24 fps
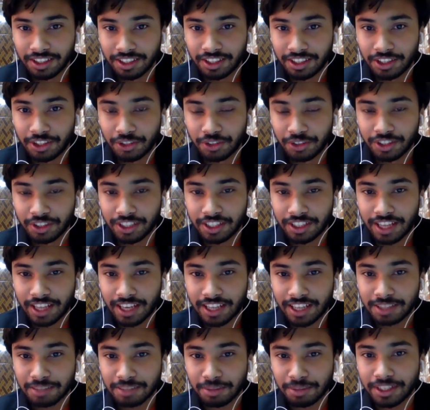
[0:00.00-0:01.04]
due to an attack
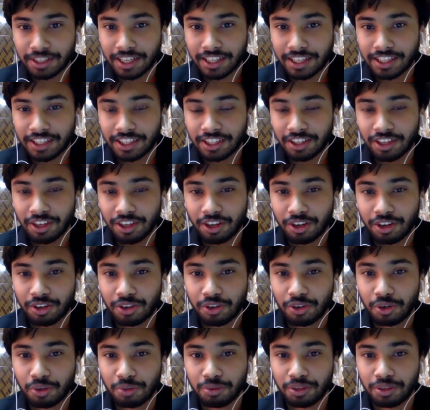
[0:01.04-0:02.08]
is projected a
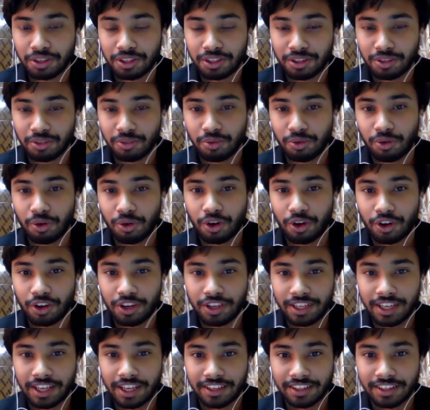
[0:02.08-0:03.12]
global war on
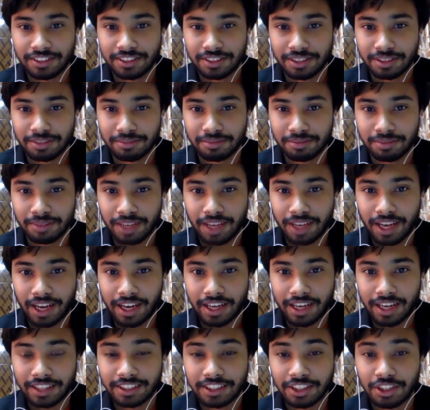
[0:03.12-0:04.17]
terrorism,
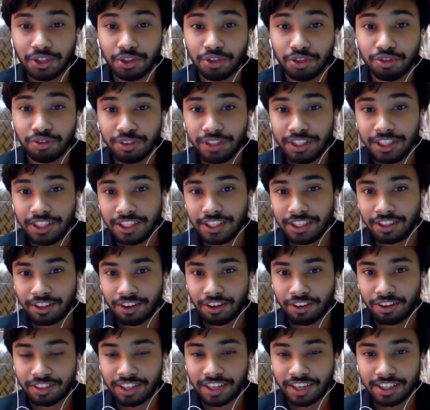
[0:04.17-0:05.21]
and there's a new field
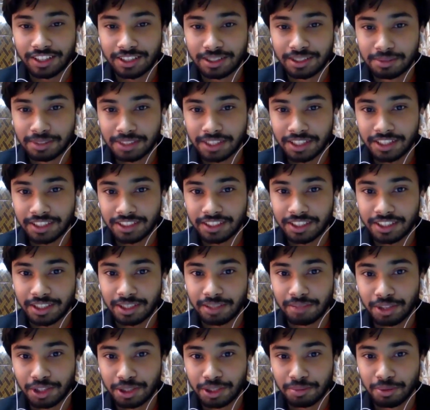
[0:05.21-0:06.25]
of terrorism studies that
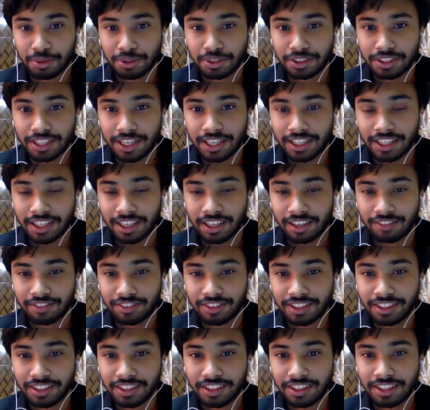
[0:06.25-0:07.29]
emerged post
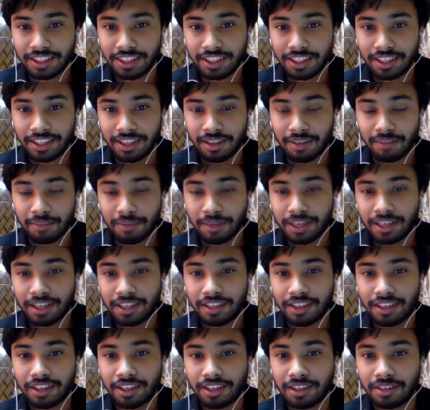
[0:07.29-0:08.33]
9/11. But
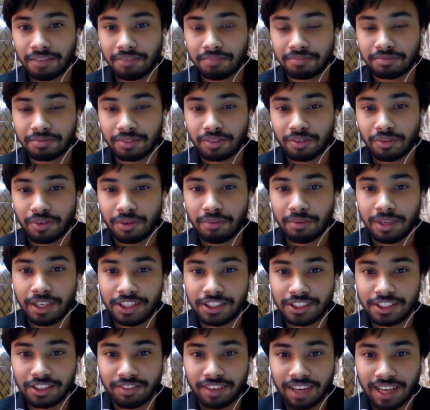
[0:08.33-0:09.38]
when
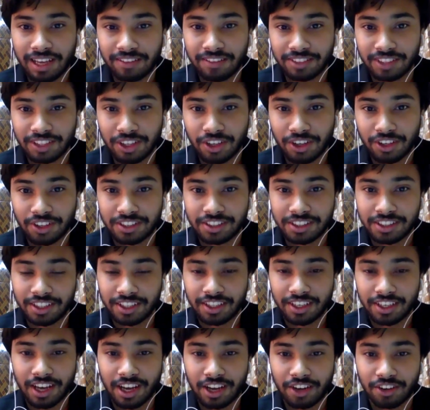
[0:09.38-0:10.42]
millions of lives are lost in
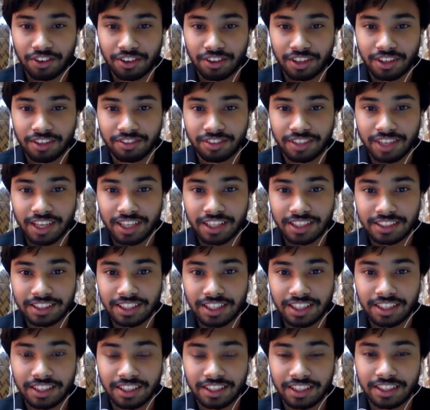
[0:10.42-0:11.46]
Iraq or in
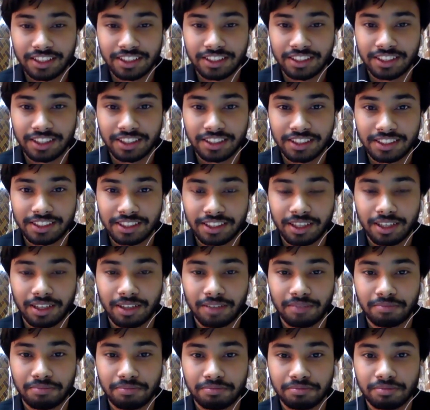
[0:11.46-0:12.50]
Afghanistan, is just a
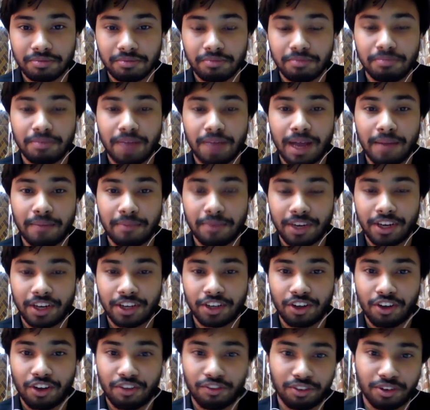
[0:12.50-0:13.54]
byproduct
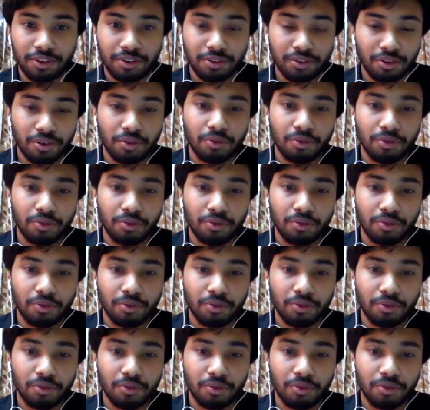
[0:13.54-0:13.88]
of a